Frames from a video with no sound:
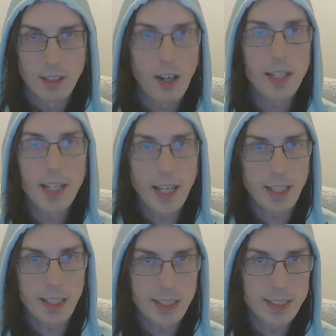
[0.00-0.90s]
are
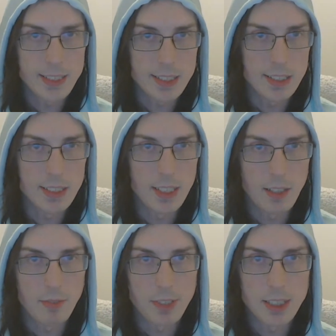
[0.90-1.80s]
not innocent
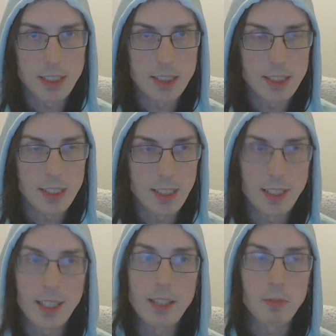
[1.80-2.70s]
of this,
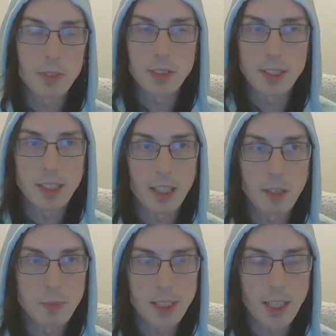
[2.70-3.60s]
and that was really
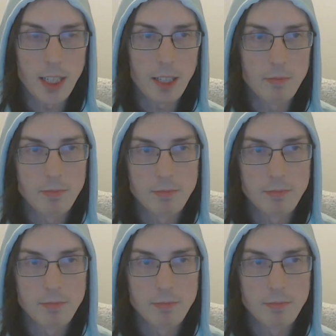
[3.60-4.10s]
upsetting.